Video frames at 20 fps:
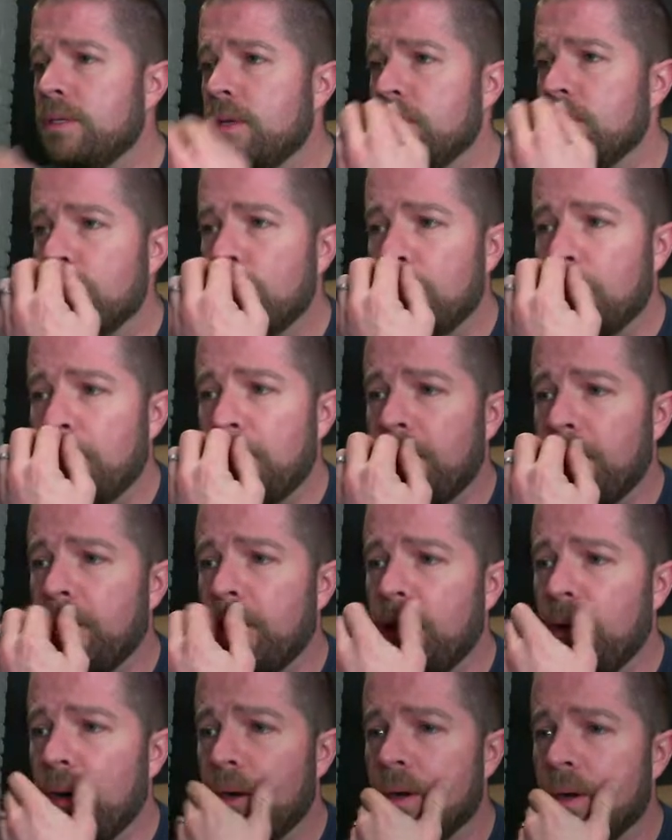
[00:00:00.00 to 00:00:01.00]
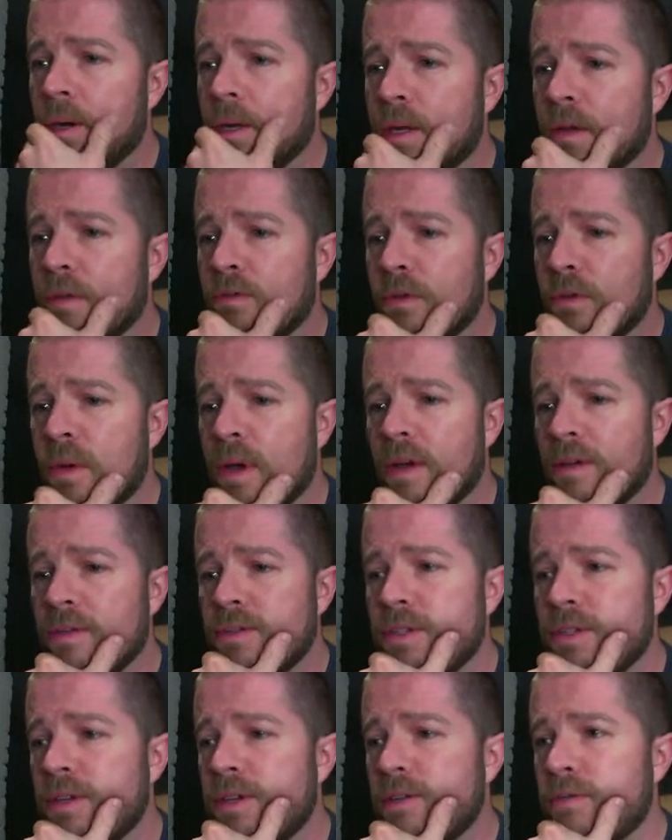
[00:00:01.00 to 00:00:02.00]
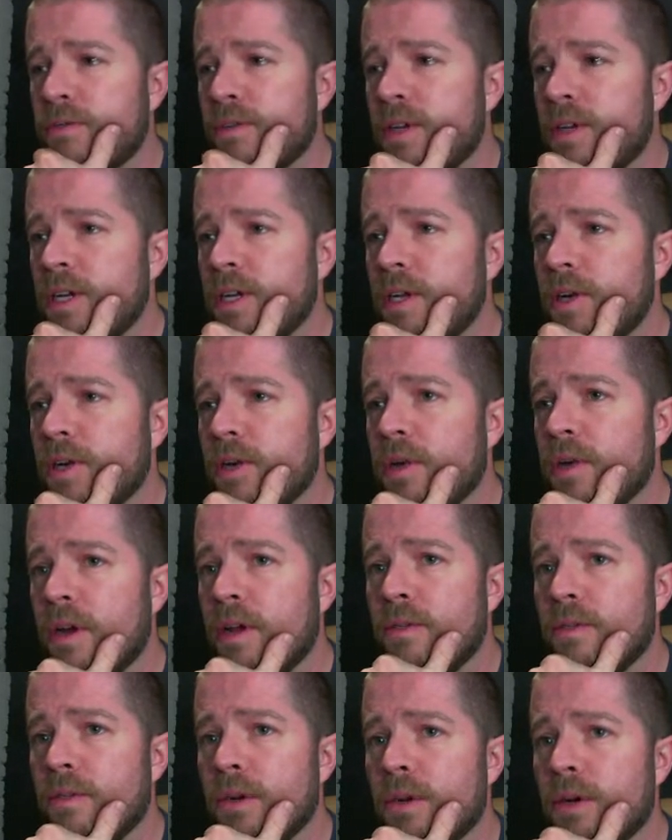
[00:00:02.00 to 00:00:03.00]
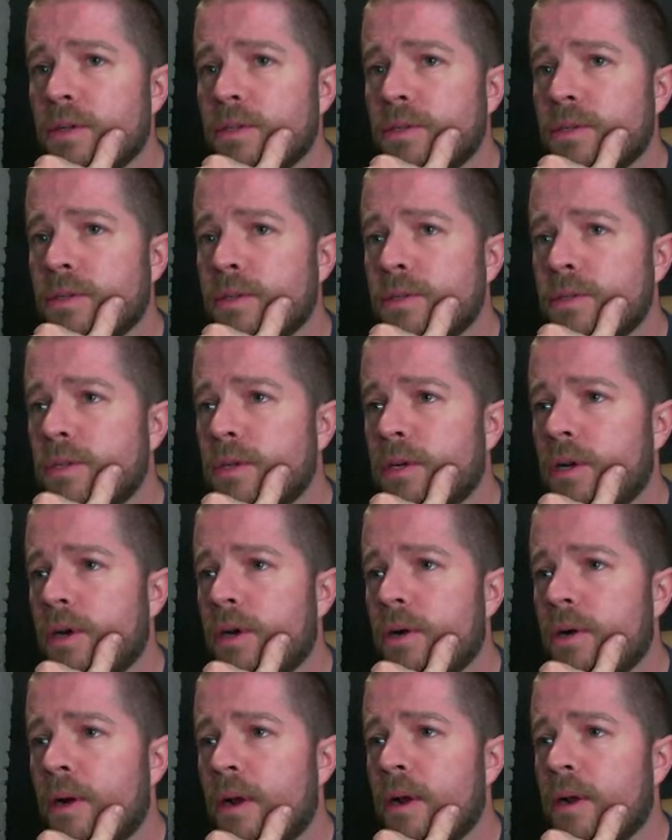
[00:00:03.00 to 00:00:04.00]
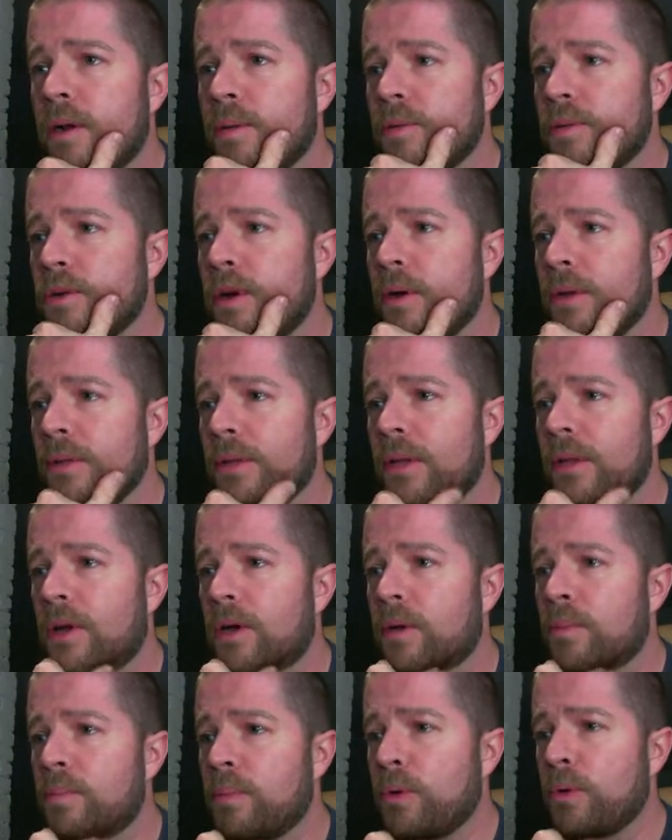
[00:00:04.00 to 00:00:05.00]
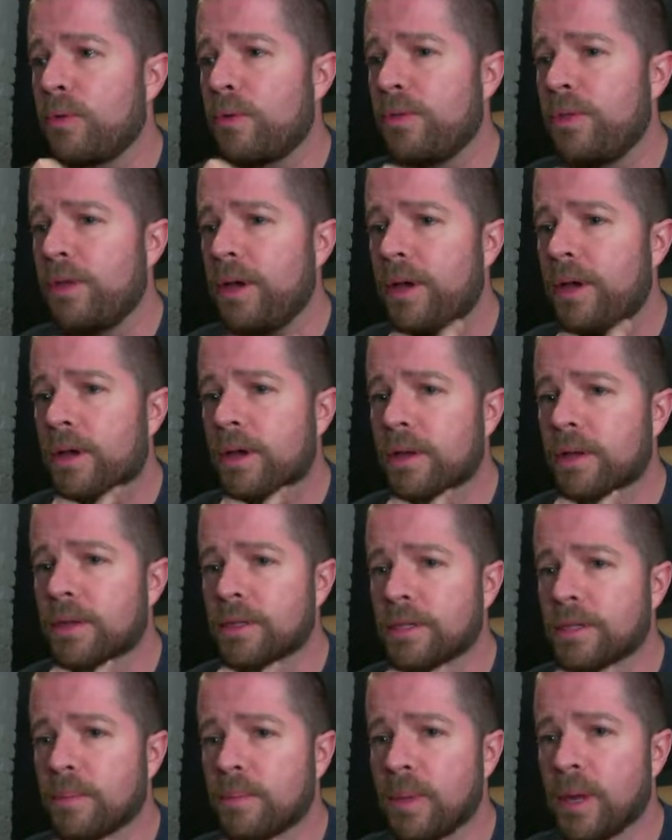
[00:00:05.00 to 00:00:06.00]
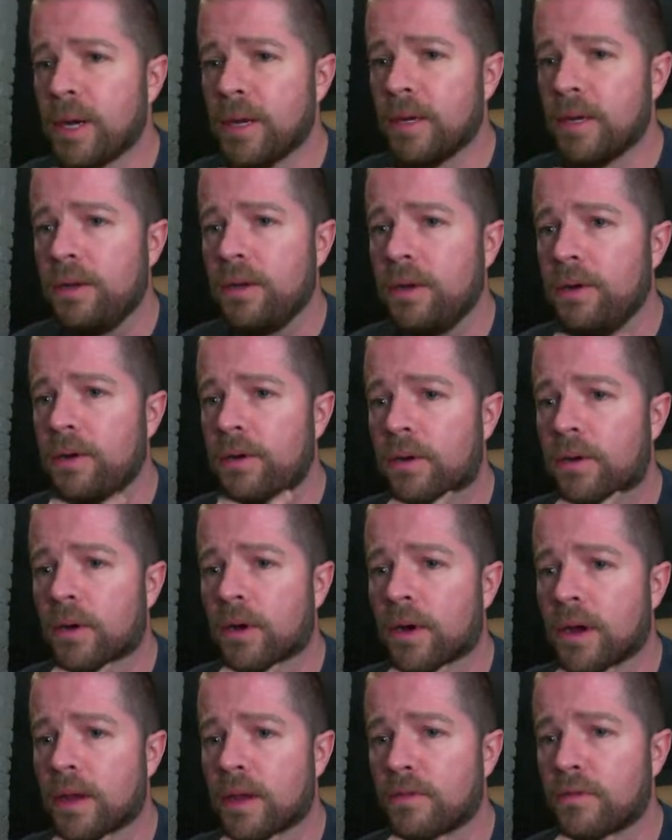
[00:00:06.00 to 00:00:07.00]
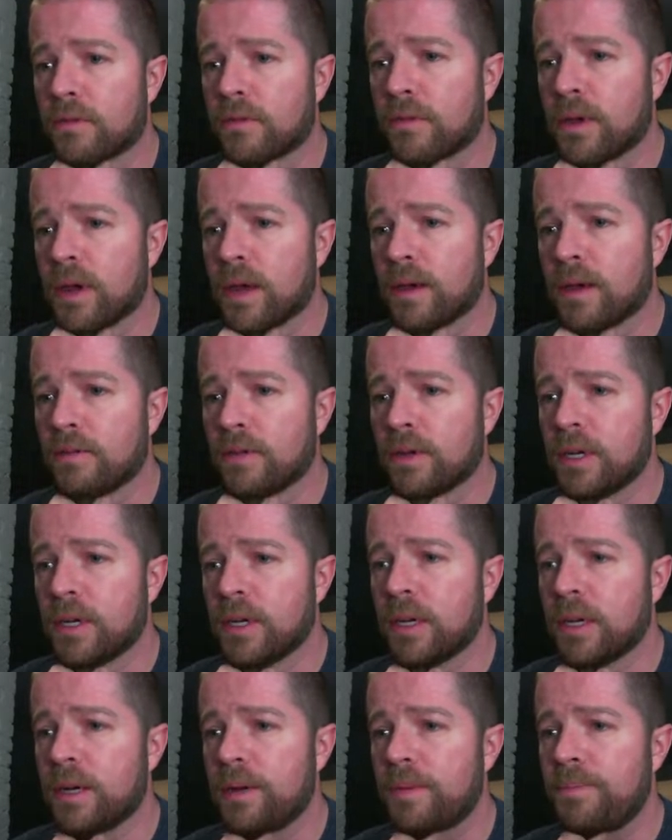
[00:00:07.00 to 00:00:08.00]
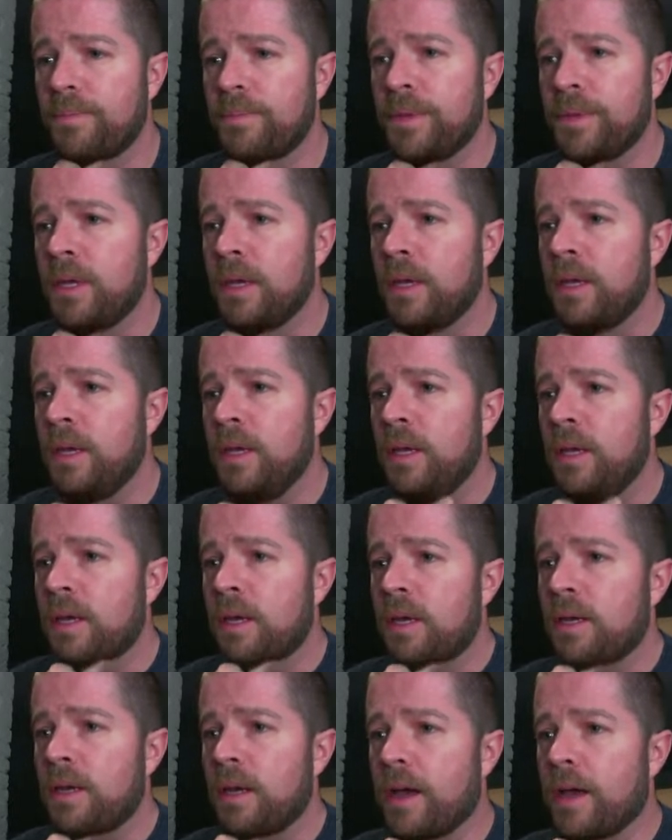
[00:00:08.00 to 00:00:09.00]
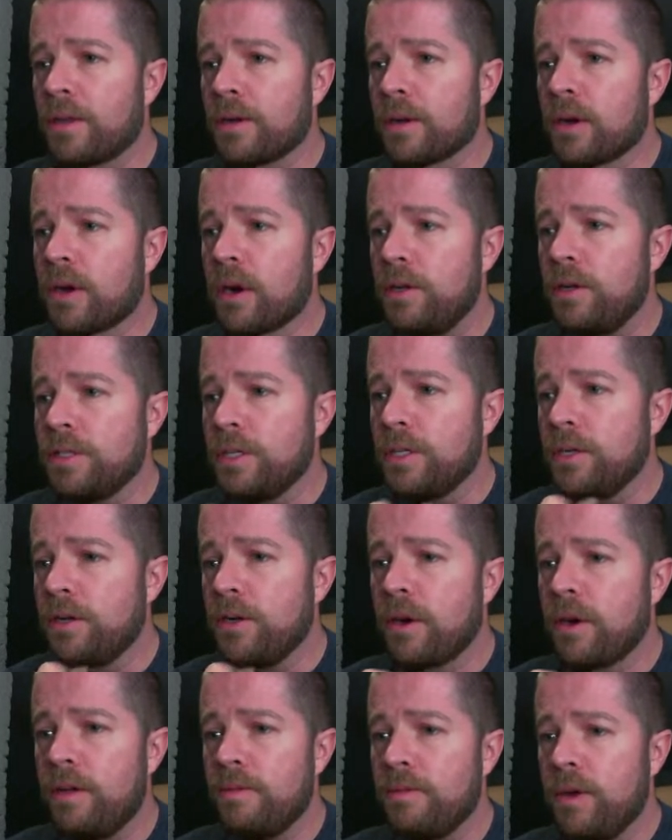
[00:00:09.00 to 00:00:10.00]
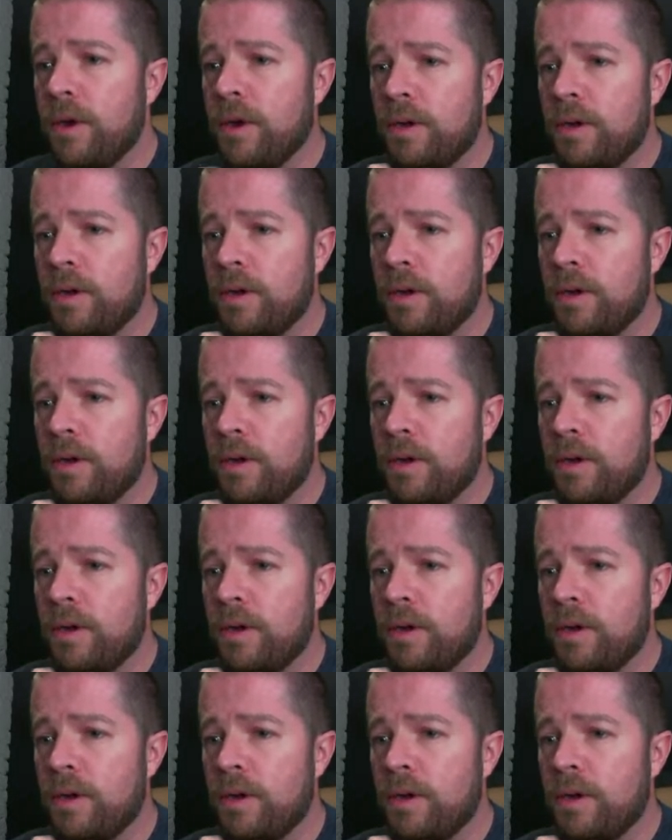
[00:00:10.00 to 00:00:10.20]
a pretty good card if you have stuff in your graveyard. So Sir Conrad and Drown on the Lock, both dependent on having either cards in your graveyard and